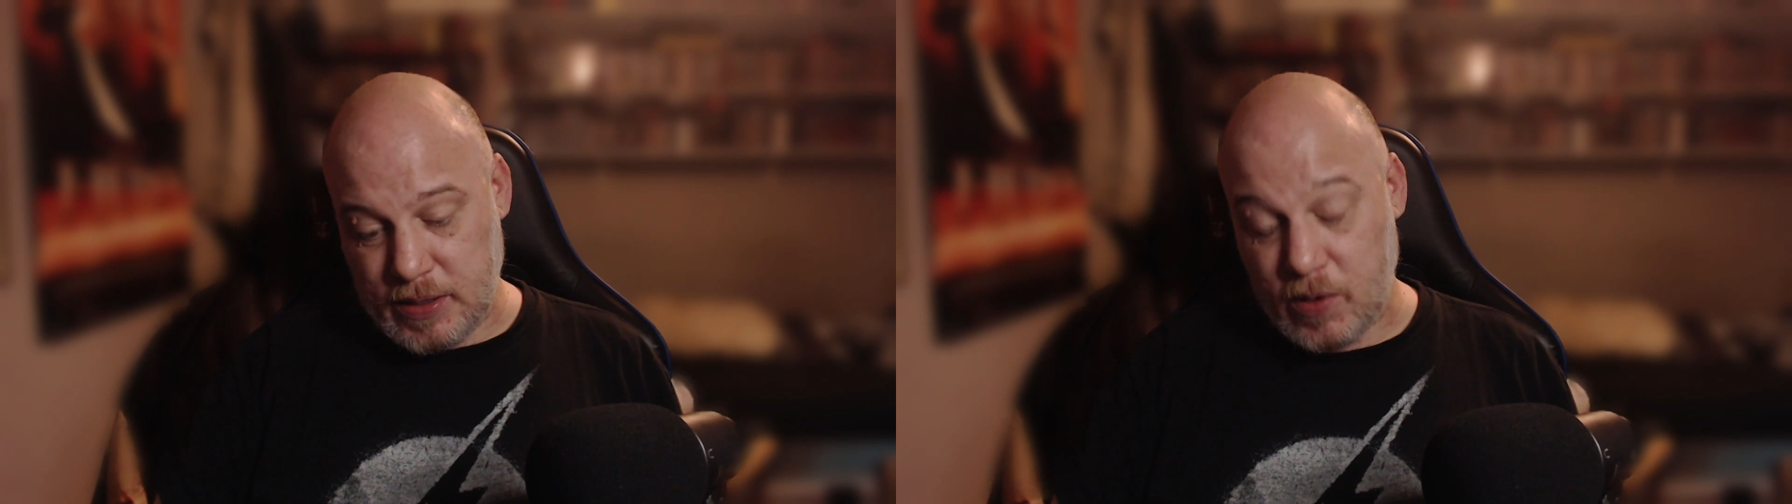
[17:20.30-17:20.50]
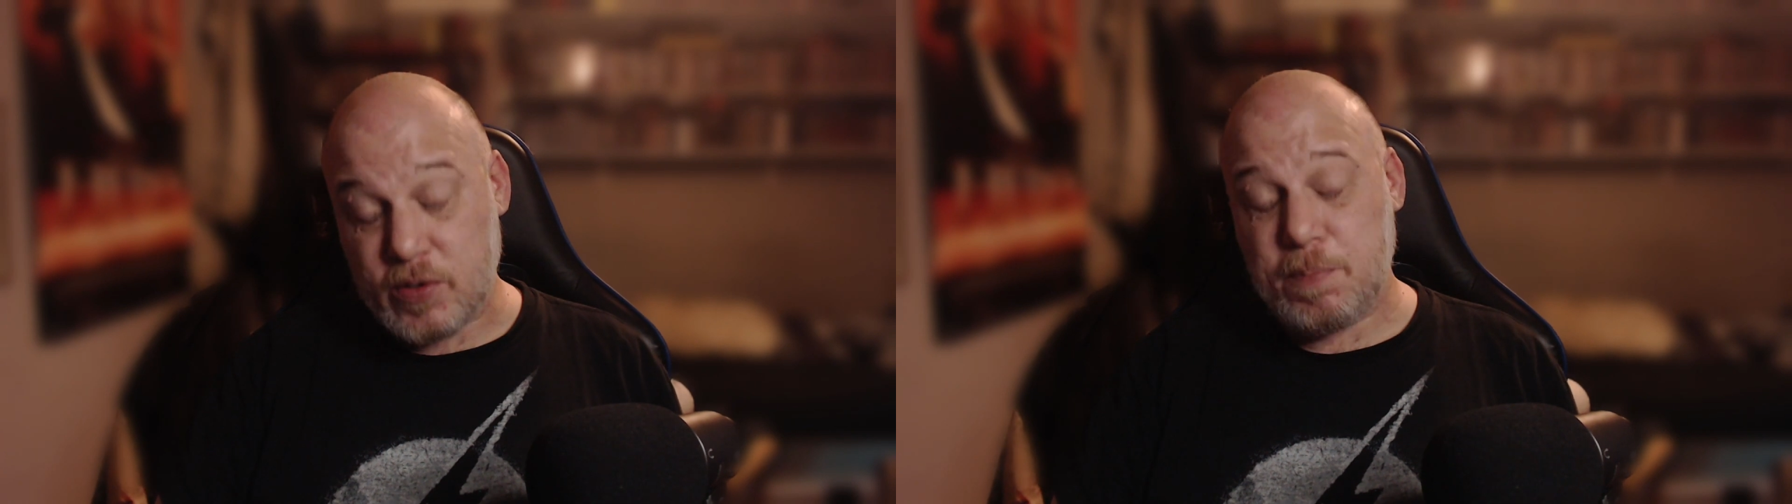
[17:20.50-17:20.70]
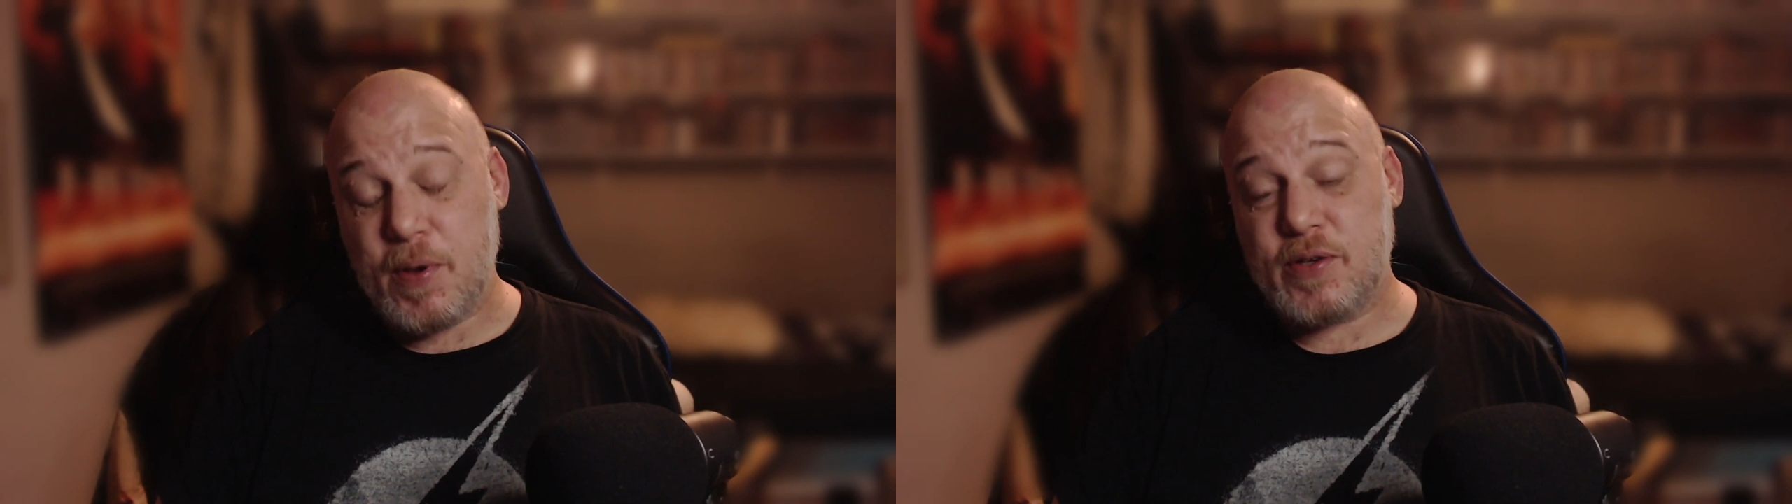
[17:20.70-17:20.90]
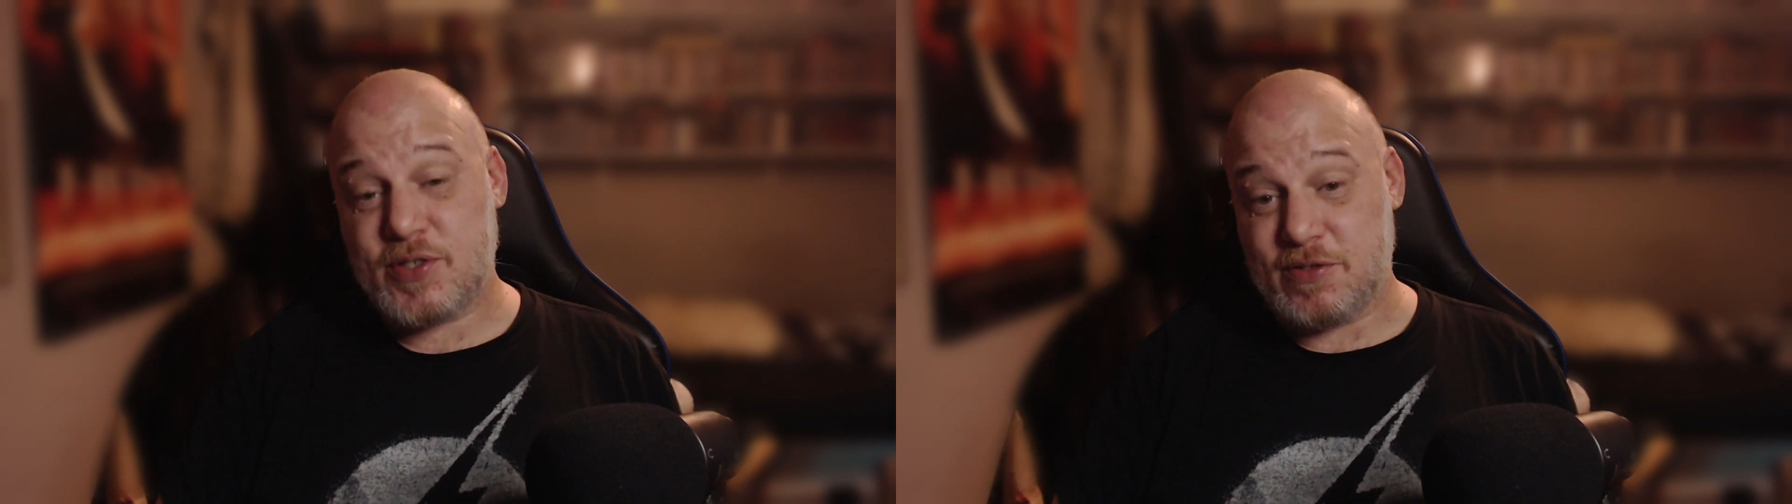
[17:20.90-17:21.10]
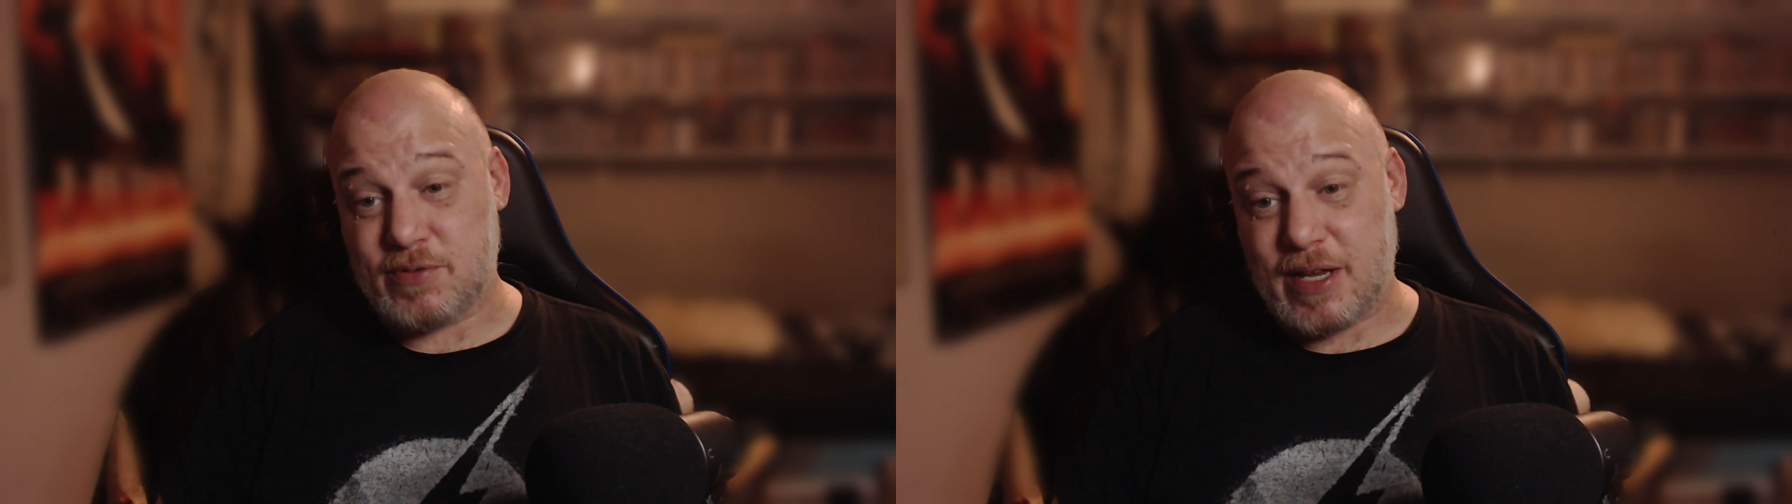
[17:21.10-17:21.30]
On a
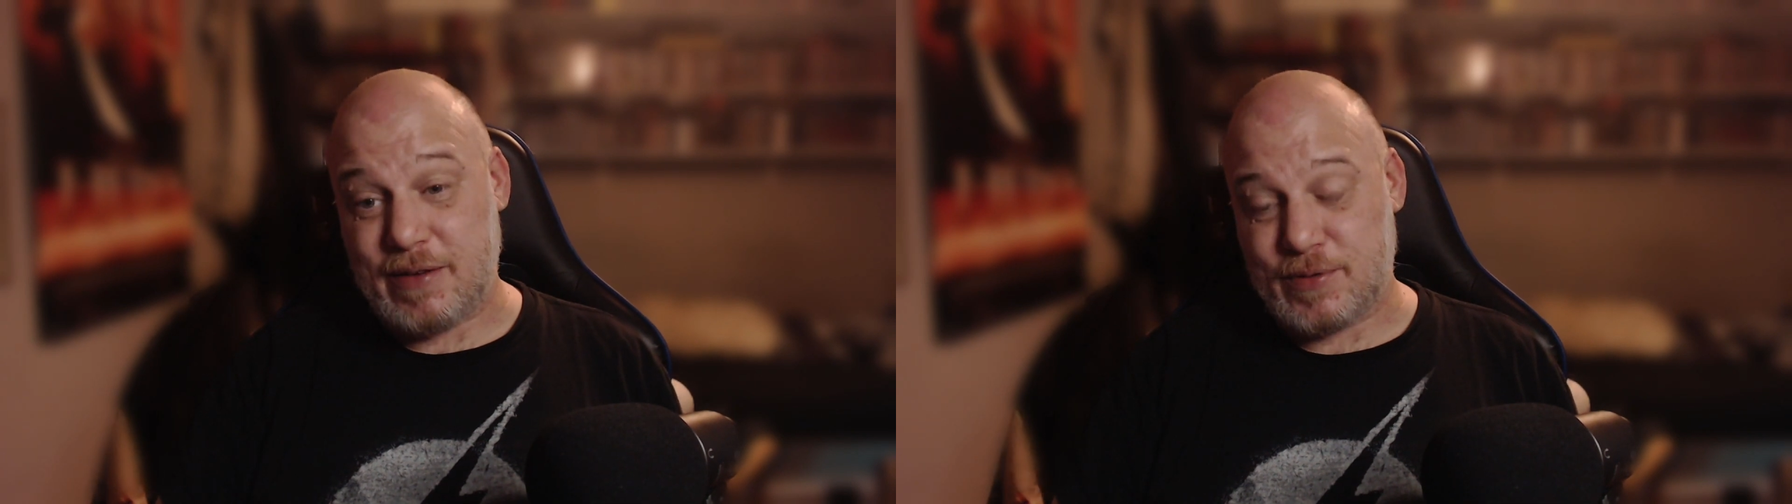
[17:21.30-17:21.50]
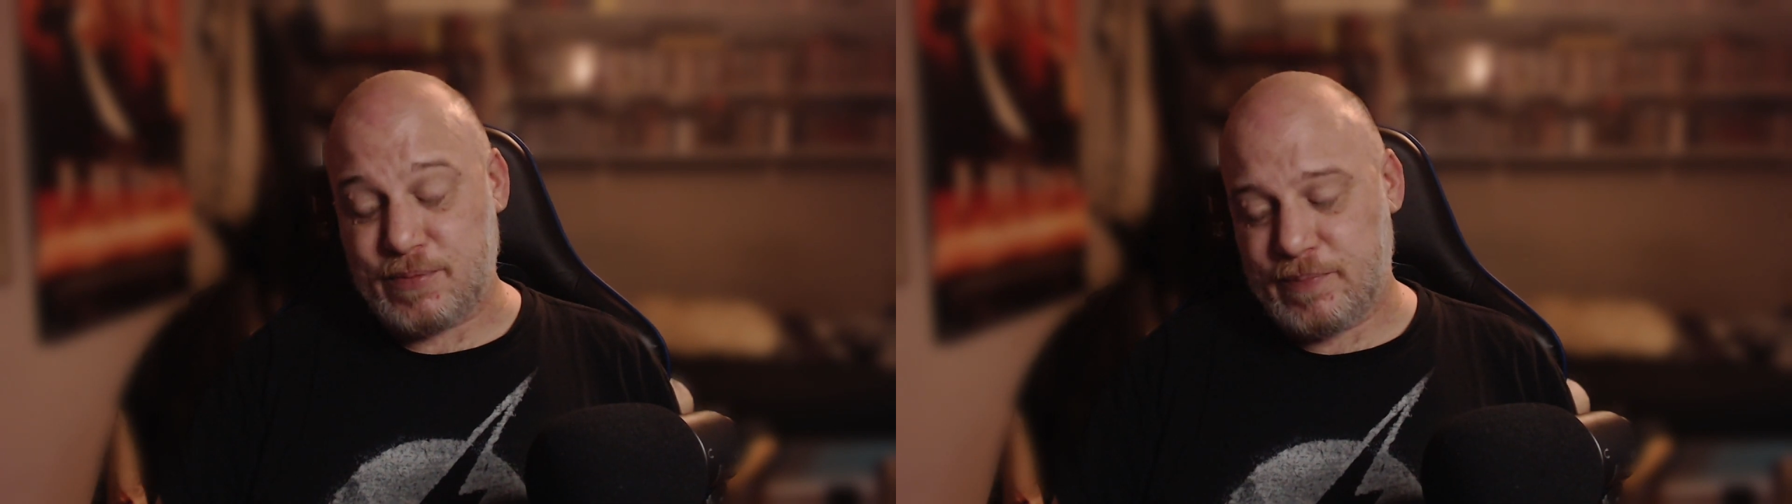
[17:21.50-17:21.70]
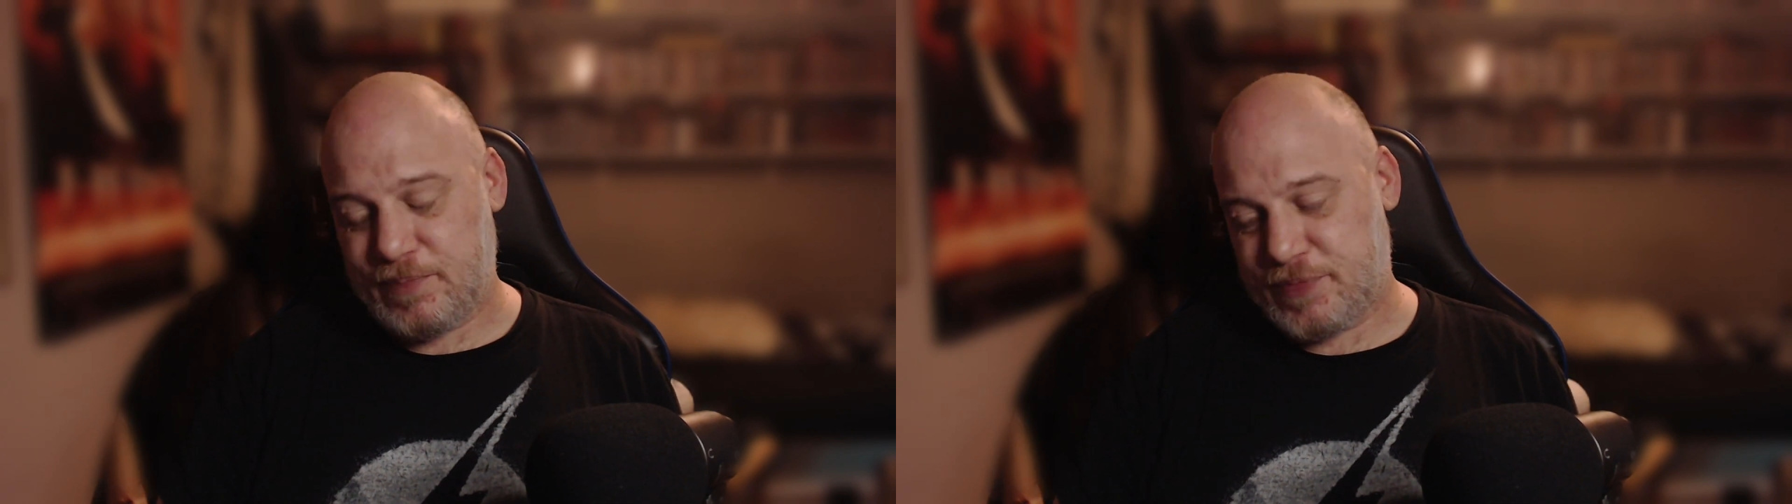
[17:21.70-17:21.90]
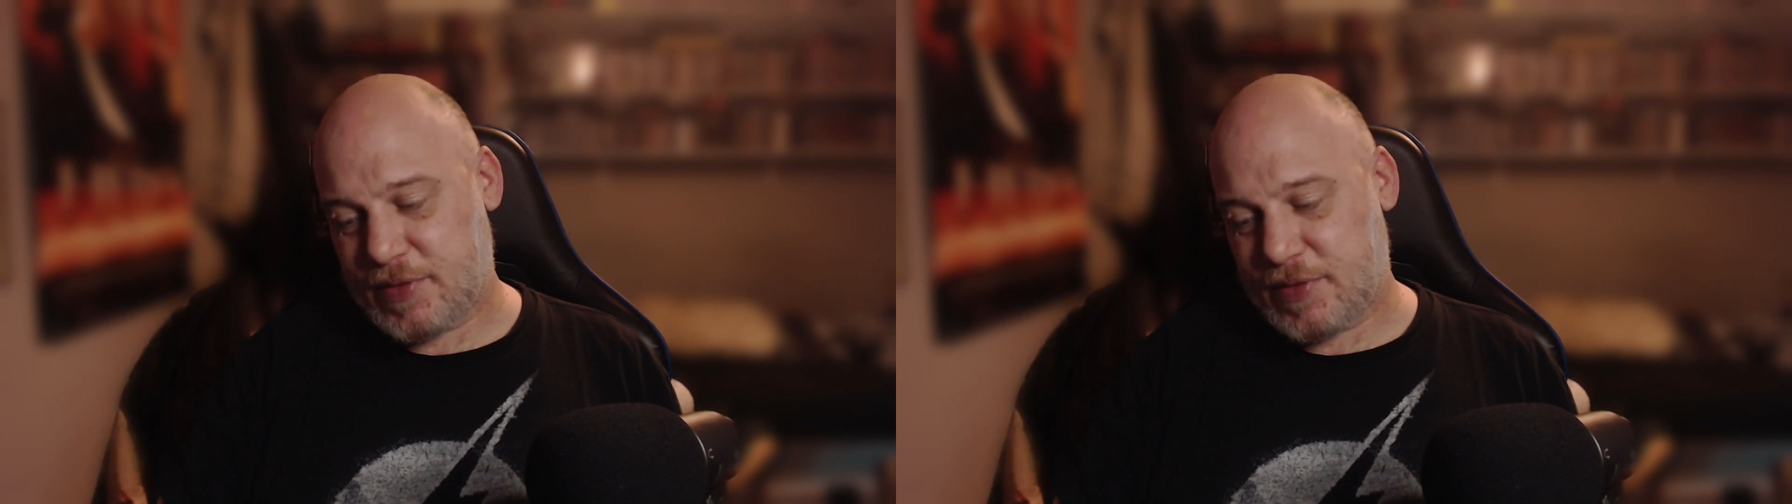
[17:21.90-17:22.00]
personal level,